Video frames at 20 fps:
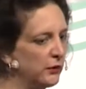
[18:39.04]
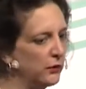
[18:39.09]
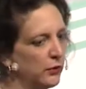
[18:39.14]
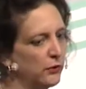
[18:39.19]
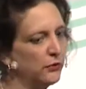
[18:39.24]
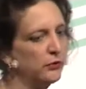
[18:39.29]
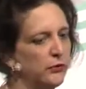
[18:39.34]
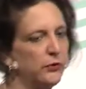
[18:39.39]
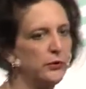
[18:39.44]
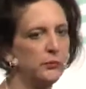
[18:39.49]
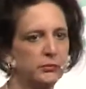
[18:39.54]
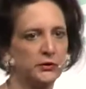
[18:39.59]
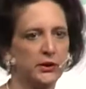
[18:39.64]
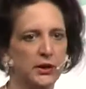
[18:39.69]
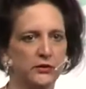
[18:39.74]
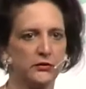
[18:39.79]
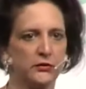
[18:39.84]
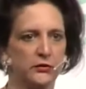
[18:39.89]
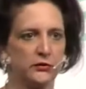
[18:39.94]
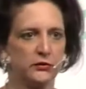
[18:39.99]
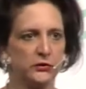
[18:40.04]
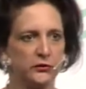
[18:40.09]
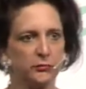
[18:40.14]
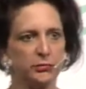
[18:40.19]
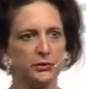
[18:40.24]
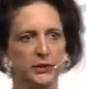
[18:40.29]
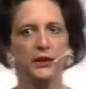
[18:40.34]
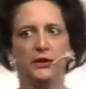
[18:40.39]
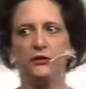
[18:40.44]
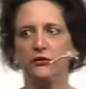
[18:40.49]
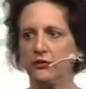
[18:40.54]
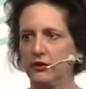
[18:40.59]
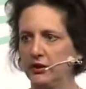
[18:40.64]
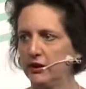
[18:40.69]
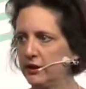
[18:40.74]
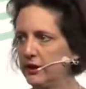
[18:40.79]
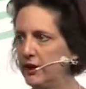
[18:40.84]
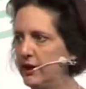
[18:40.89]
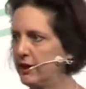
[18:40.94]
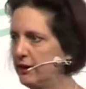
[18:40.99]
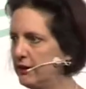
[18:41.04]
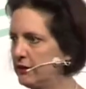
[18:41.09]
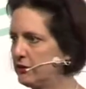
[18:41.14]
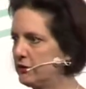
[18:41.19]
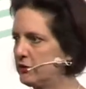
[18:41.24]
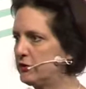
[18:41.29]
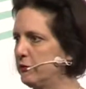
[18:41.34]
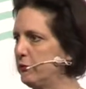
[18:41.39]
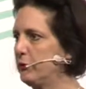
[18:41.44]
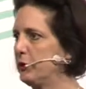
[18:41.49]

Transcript: go through the process of placing an ad